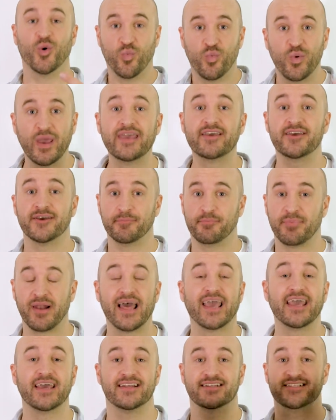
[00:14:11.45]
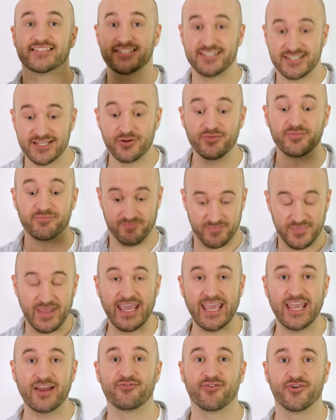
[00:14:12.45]
we can play it still
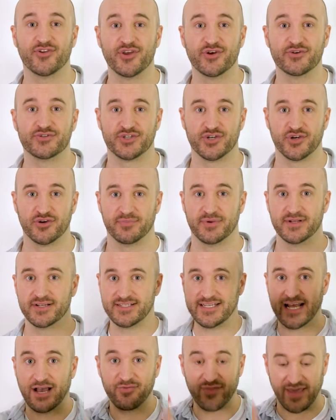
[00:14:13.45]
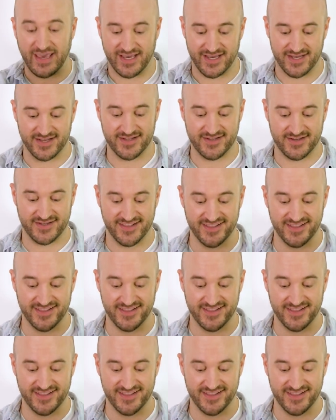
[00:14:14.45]
here on YouTube, down there.